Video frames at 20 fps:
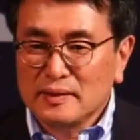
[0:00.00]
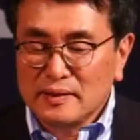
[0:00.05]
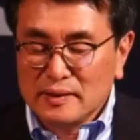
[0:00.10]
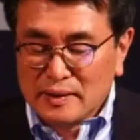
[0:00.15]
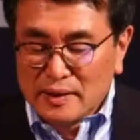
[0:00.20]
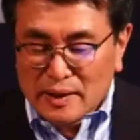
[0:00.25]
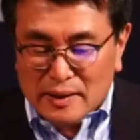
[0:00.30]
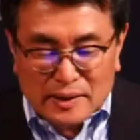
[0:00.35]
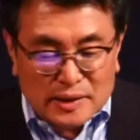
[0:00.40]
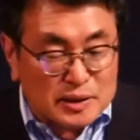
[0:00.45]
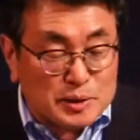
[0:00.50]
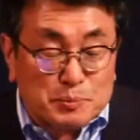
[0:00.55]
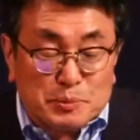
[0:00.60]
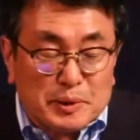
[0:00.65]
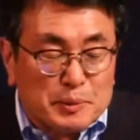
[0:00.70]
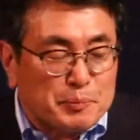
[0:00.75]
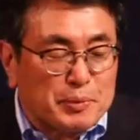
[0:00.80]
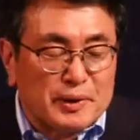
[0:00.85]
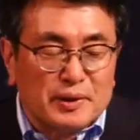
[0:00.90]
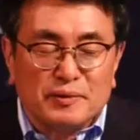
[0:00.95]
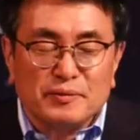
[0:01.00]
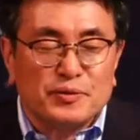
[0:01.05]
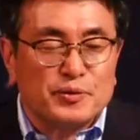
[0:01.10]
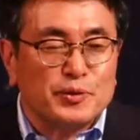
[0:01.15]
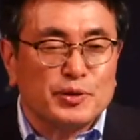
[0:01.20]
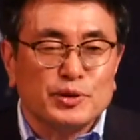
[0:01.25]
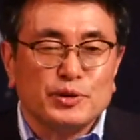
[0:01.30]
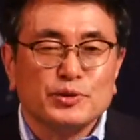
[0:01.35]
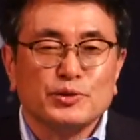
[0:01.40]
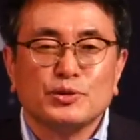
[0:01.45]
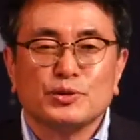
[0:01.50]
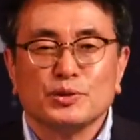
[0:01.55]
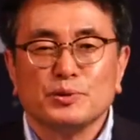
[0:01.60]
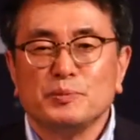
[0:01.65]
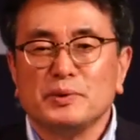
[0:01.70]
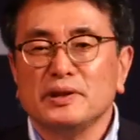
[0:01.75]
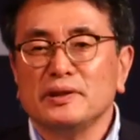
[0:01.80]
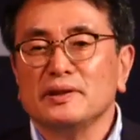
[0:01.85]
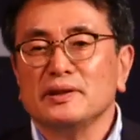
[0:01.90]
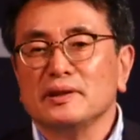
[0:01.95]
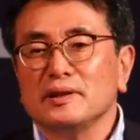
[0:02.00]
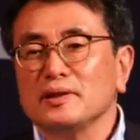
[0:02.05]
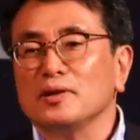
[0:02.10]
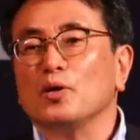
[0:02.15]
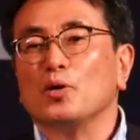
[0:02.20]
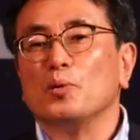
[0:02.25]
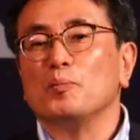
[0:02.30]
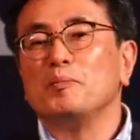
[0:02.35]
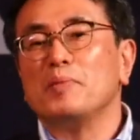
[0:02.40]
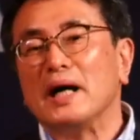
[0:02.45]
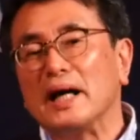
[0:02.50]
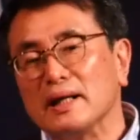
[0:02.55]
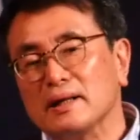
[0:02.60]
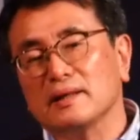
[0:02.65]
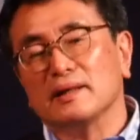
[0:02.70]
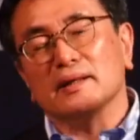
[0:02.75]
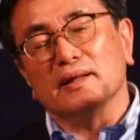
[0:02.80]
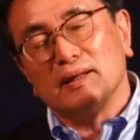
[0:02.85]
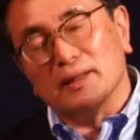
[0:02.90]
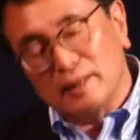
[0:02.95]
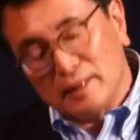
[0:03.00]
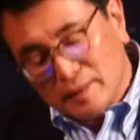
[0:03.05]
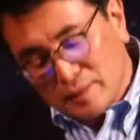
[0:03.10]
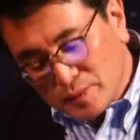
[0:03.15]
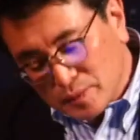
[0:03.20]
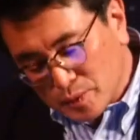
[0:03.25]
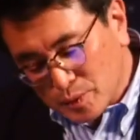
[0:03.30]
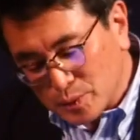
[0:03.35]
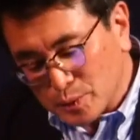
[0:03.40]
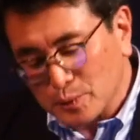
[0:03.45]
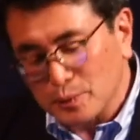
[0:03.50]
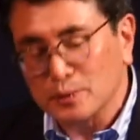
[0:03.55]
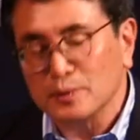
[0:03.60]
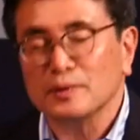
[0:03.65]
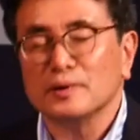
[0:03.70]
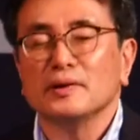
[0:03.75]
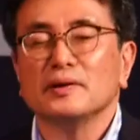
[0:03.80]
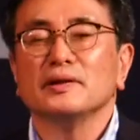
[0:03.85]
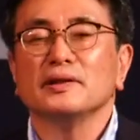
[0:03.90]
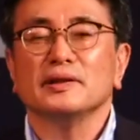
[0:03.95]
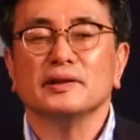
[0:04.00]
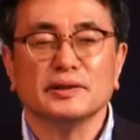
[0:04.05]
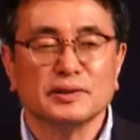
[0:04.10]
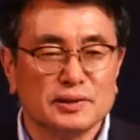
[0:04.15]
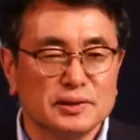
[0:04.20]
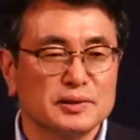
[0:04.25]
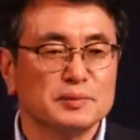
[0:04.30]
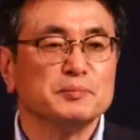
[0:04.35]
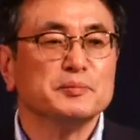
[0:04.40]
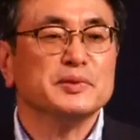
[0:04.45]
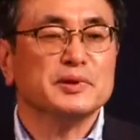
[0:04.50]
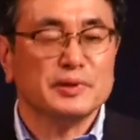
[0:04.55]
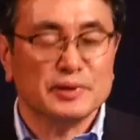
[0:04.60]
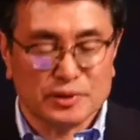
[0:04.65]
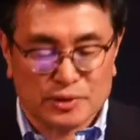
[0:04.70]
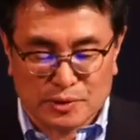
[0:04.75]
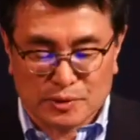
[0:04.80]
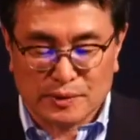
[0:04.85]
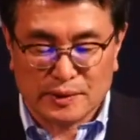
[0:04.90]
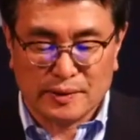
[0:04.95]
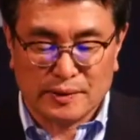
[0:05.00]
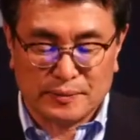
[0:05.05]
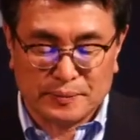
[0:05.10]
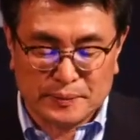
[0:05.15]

God is preparing for you to be go back into his ministry.